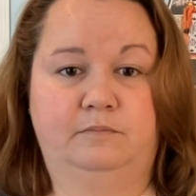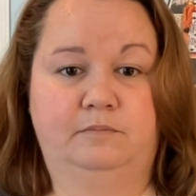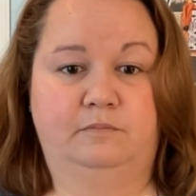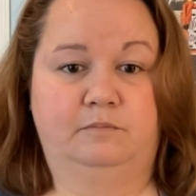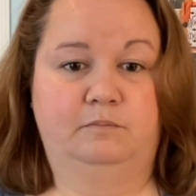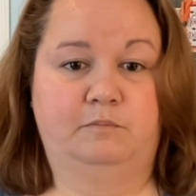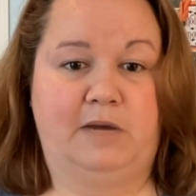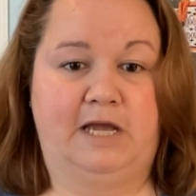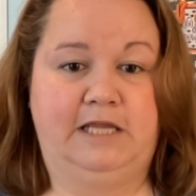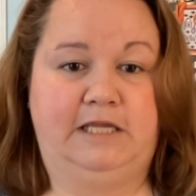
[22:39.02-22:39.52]

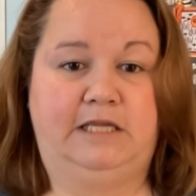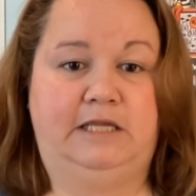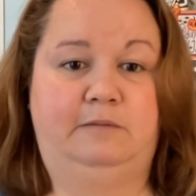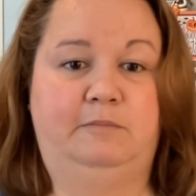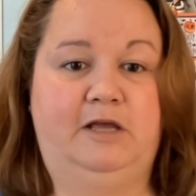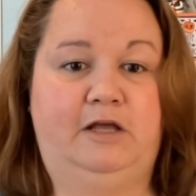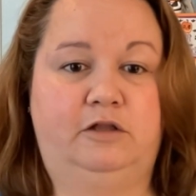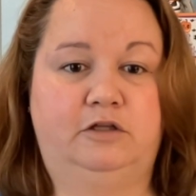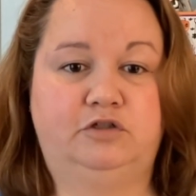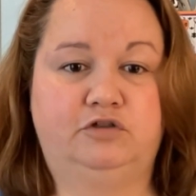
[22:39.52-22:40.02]
My
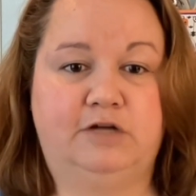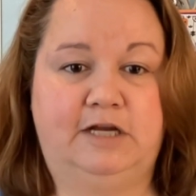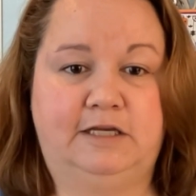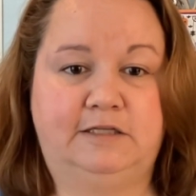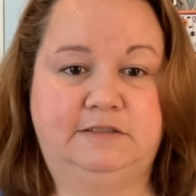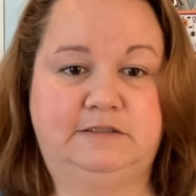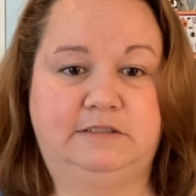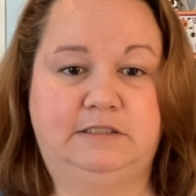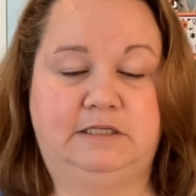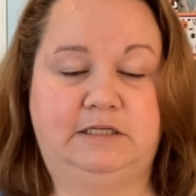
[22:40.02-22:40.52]
email
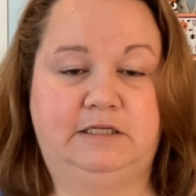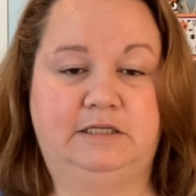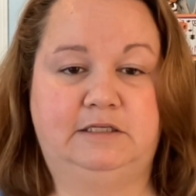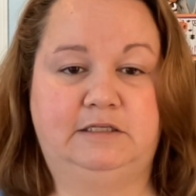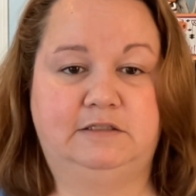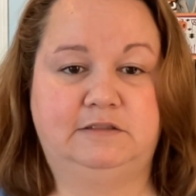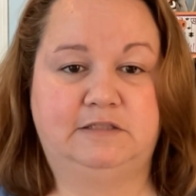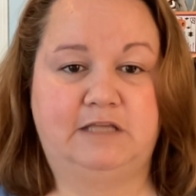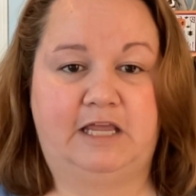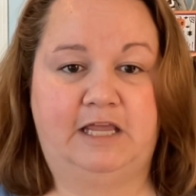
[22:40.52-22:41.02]
address
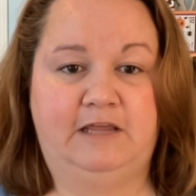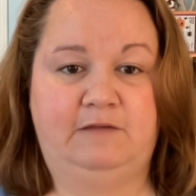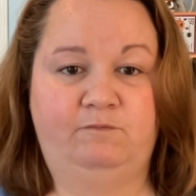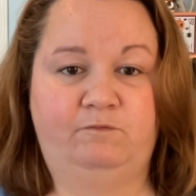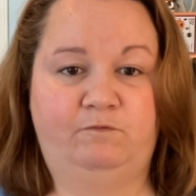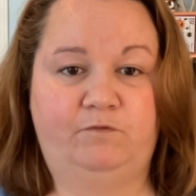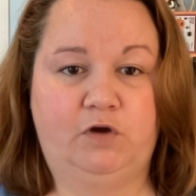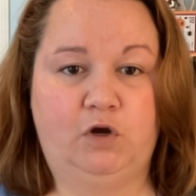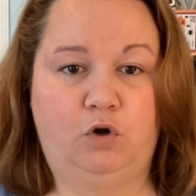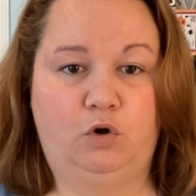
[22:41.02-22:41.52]
is
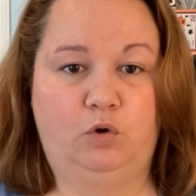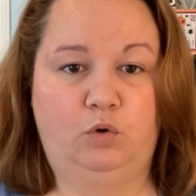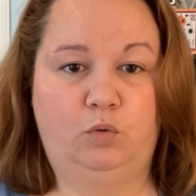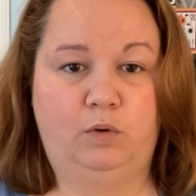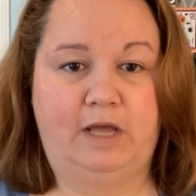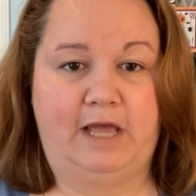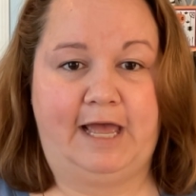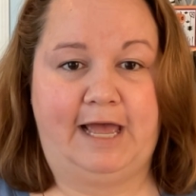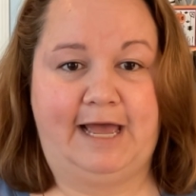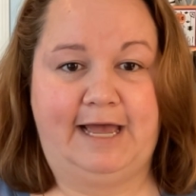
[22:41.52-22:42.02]

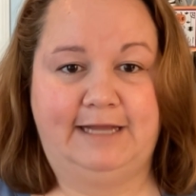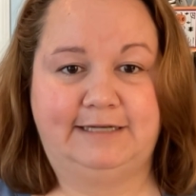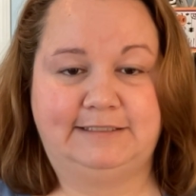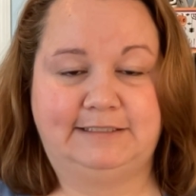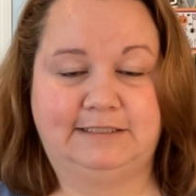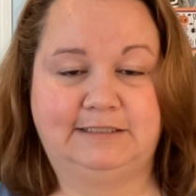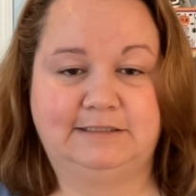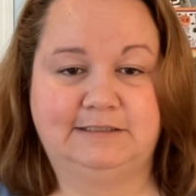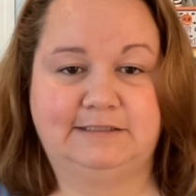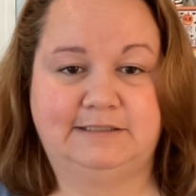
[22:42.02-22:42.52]

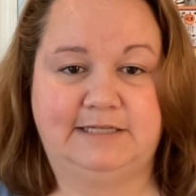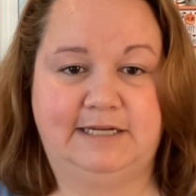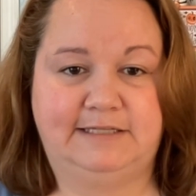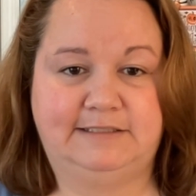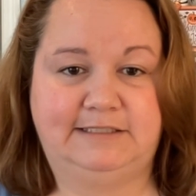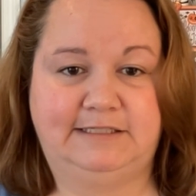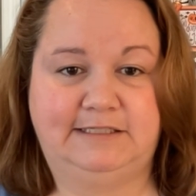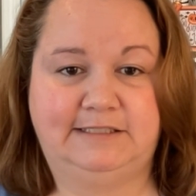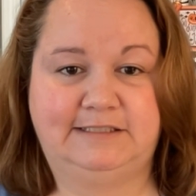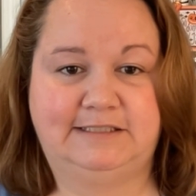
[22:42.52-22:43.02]

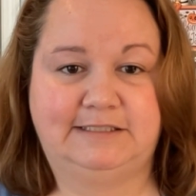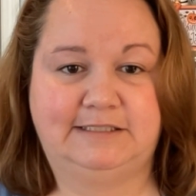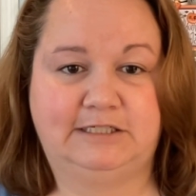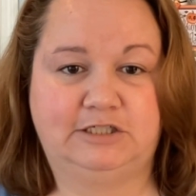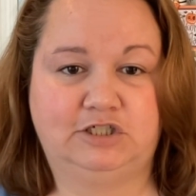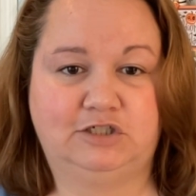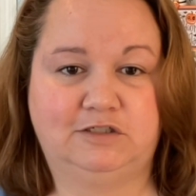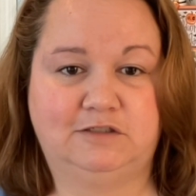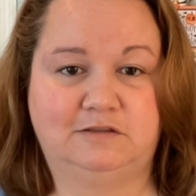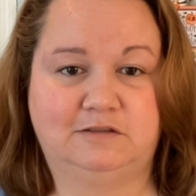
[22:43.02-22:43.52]

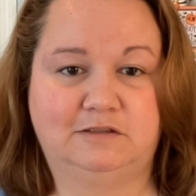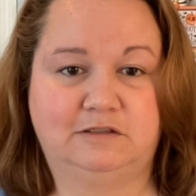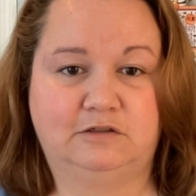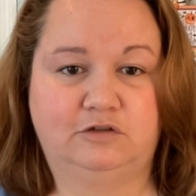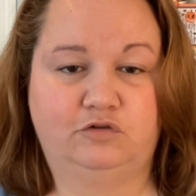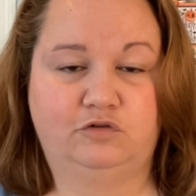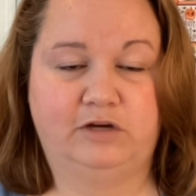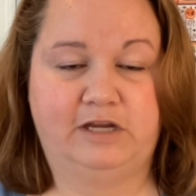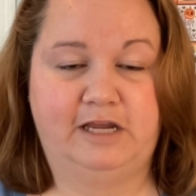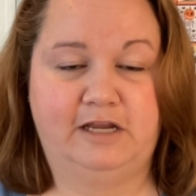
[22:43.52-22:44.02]

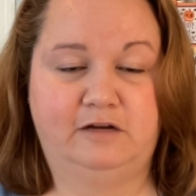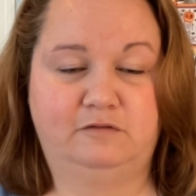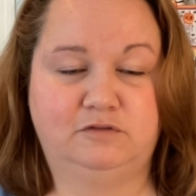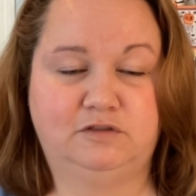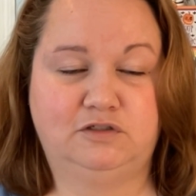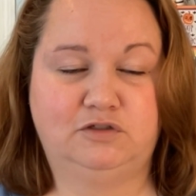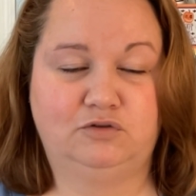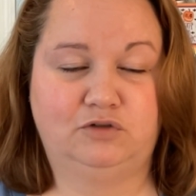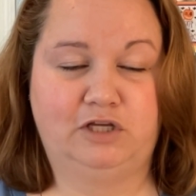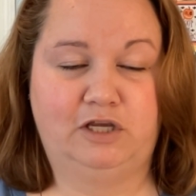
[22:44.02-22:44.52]

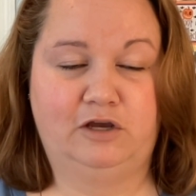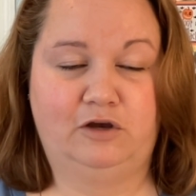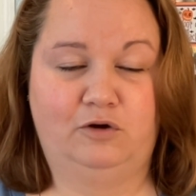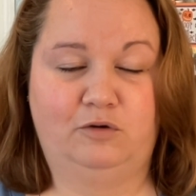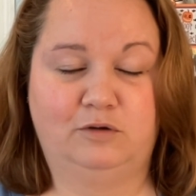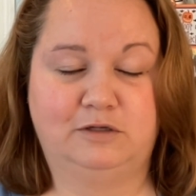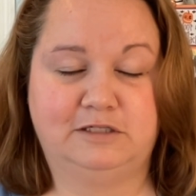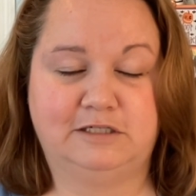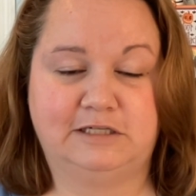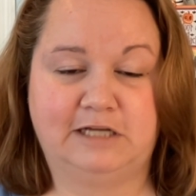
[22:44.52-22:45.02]

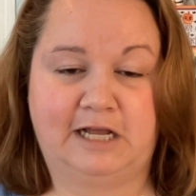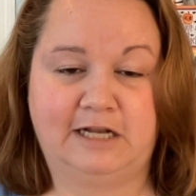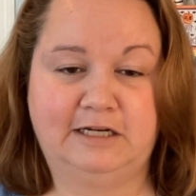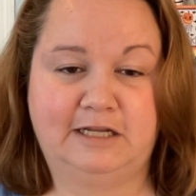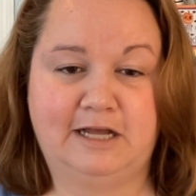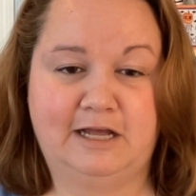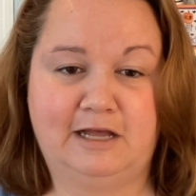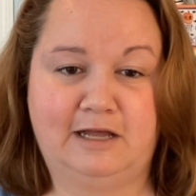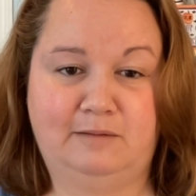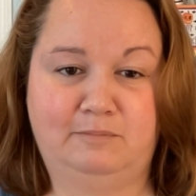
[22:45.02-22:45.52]

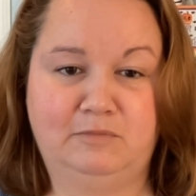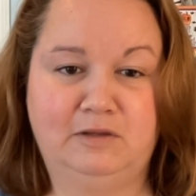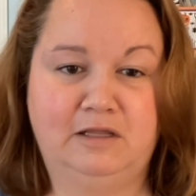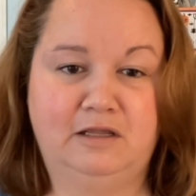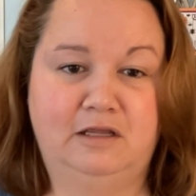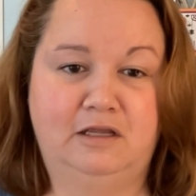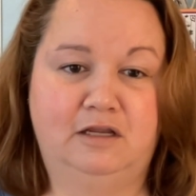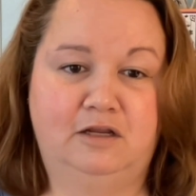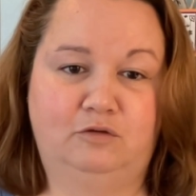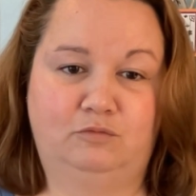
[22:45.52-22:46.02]
info@staciestitchescreativestudio.com,
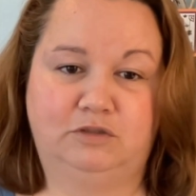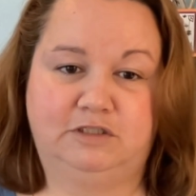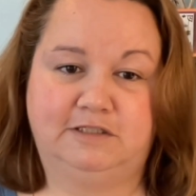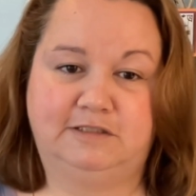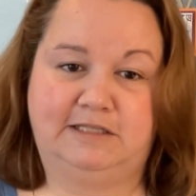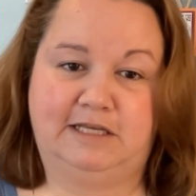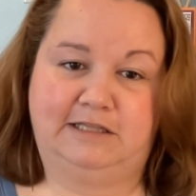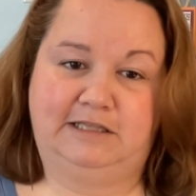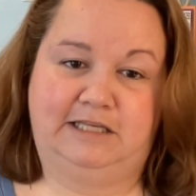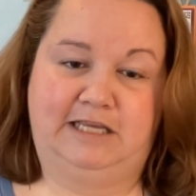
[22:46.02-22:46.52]
which is
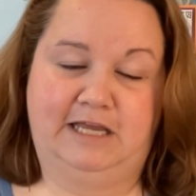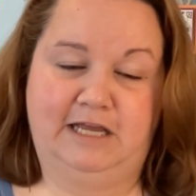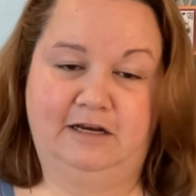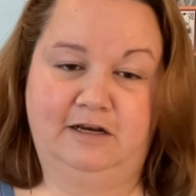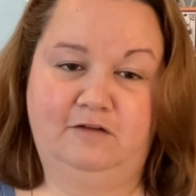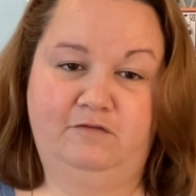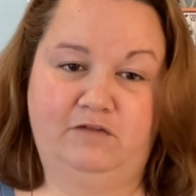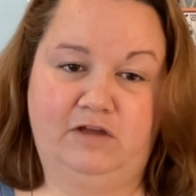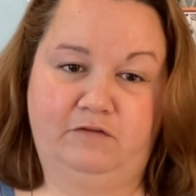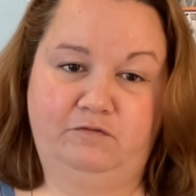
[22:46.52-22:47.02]
at the end
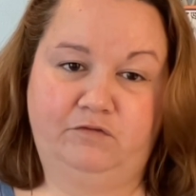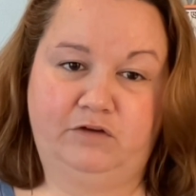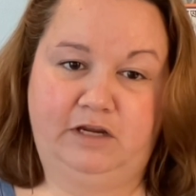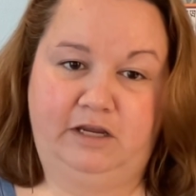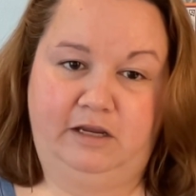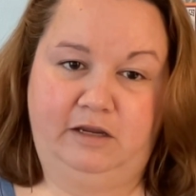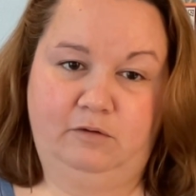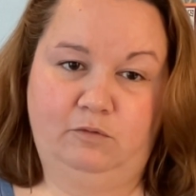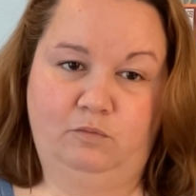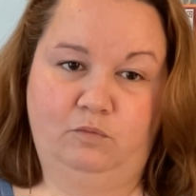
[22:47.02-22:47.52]
of
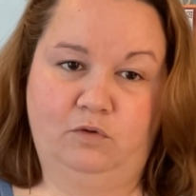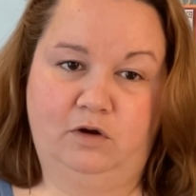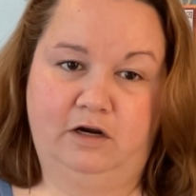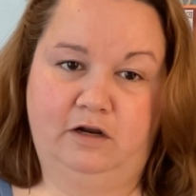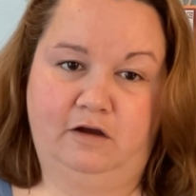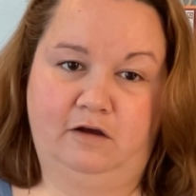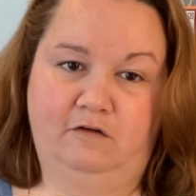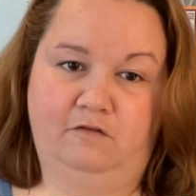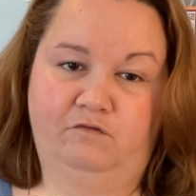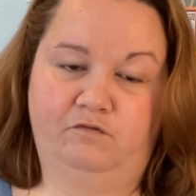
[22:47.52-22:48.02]
every one
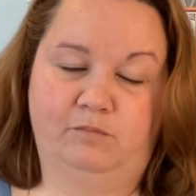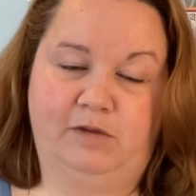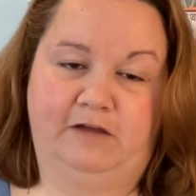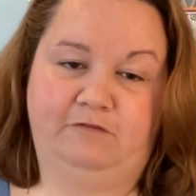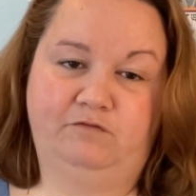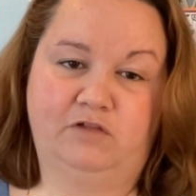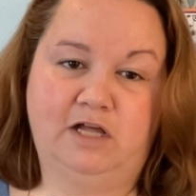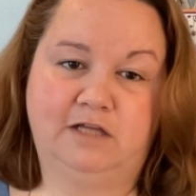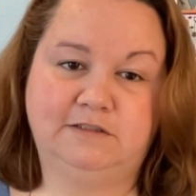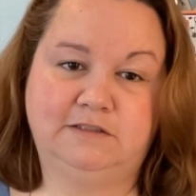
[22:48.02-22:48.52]
of my
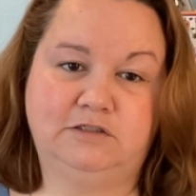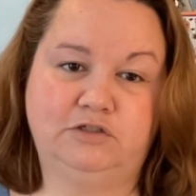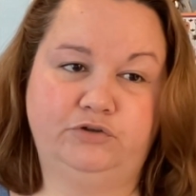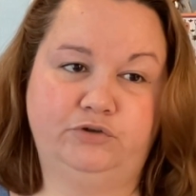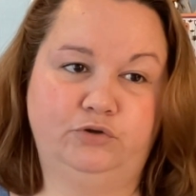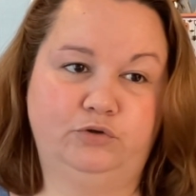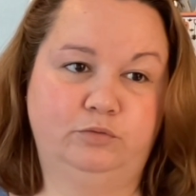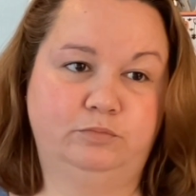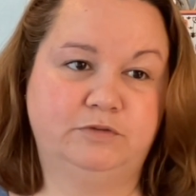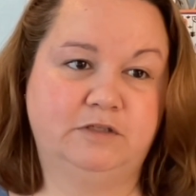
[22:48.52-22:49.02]
floss
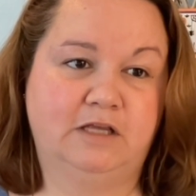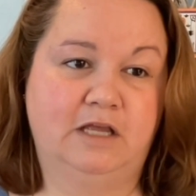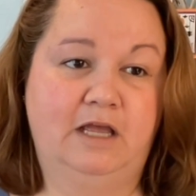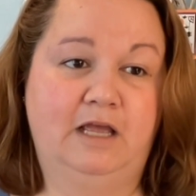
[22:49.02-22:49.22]
tubes,